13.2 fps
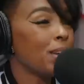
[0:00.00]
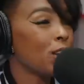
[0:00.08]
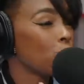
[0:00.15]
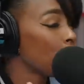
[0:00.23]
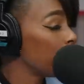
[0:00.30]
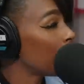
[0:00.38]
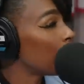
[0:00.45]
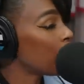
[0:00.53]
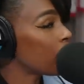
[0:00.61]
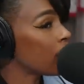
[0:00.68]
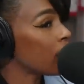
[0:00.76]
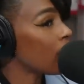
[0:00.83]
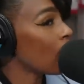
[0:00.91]
in agreement
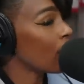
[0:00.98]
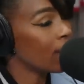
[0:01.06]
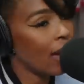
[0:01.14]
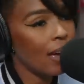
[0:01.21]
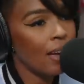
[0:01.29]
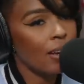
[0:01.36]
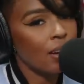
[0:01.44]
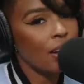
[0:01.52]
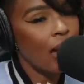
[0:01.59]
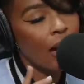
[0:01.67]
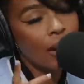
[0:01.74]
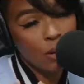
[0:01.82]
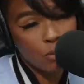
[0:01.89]
with it or not,
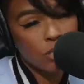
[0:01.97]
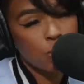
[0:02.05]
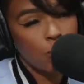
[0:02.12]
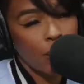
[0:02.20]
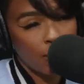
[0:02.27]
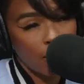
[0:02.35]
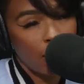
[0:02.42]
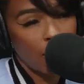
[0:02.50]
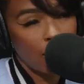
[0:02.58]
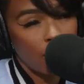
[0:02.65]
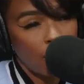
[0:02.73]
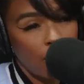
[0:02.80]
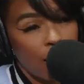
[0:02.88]
I can respect that.
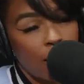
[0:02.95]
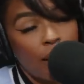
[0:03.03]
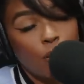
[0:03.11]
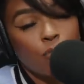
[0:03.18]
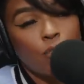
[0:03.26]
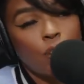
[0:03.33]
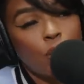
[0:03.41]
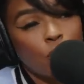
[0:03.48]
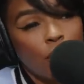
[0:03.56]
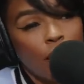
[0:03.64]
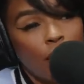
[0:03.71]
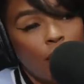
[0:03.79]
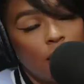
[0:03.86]
And I feel
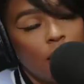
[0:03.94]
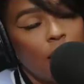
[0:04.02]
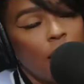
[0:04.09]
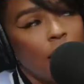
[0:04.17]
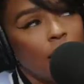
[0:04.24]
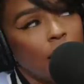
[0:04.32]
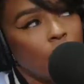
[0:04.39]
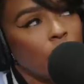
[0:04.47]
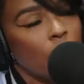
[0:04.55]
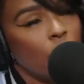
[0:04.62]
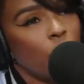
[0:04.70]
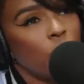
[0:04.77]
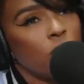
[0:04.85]
that. And I
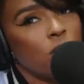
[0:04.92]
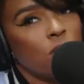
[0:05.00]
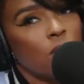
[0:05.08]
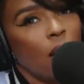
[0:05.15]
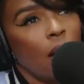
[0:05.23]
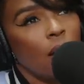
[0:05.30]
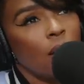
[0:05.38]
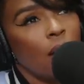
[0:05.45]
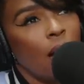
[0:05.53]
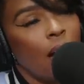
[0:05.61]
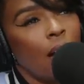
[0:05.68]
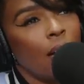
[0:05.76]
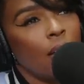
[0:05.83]
think once
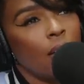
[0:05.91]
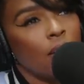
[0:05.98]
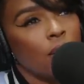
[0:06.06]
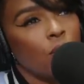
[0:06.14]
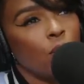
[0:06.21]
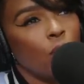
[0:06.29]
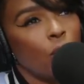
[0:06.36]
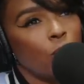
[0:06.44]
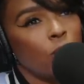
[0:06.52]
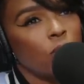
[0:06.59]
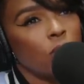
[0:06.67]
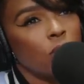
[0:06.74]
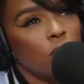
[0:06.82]
I, you
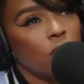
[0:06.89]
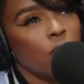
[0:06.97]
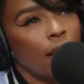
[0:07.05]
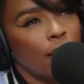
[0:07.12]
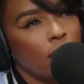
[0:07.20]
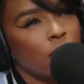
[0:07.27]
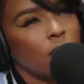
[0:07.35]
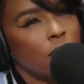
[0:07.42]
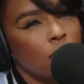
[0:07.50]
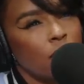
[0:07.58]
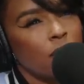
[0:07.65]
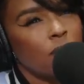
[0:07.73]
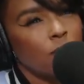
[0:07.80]
know, like
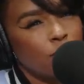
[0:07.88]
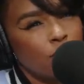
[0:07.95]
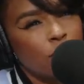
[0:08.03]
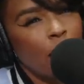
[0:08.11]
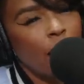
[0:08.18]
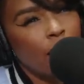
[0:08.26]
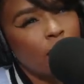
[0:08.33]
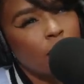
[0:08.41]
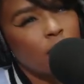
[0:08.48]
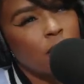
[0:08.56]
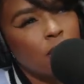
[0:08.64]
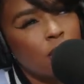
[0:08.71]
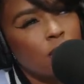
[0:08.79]
got a
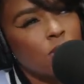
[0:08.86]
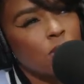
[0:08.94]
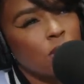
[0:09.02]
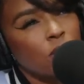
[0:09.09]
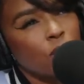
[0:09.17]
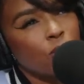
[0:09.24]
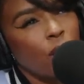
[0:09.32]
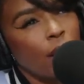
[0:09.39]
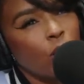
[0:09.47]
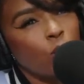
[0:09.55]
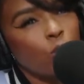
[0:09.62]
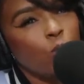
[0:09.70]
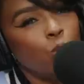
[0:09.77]
good sense of
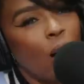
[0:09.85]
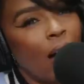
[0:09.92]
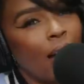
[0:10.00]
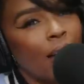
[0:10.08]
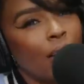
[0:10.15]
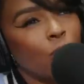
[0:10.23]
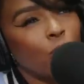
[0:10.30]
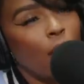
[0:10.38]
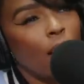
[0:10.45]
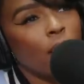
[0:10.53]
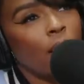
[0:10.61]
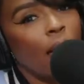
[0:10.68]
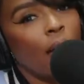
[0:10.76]
like who I am
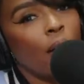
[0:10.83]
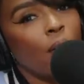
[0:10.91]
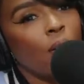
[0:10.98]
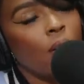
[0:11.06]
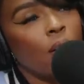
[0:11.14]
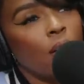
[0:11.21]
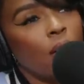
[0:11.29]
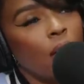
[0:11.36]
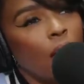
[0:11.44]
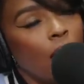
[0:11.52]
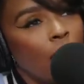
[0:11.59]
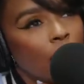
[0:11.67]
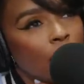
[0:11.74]
right now,
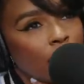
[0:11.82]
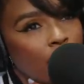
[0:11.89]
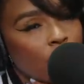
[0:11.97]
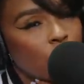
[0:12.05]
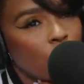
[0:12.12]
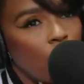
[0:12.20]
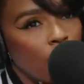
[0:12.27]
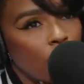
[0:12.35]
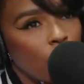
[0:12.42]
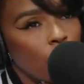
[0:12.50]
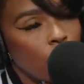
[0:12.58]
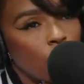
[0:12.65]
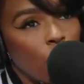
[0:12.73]
uh, and I
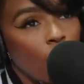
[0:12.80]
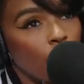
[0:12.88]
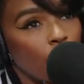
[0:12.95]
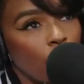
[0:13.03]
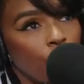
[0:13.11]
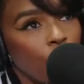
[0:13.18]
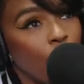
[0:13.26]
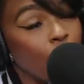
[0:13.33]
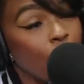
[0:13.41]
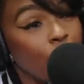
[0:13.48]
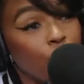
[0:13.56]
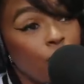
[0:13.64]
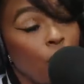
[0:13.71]
started working with flow,
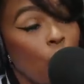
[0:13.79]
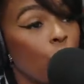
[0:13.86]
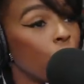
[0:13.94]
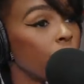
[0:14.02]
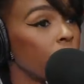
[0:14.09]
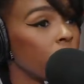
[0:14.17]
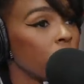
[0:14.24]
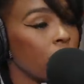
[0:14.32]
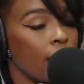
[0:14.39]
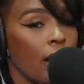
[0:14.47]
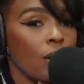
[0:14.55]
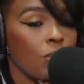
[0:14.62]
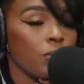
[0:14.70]
it flowed.
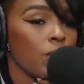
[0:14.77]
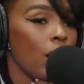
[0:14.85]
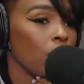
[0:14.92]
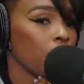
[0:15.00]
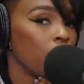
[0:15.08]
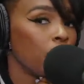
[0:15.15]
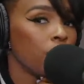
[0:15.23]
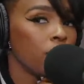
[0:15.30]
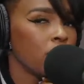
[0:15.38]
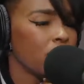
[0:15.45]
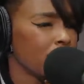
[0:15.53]
Like I, mm-hmm. I wrote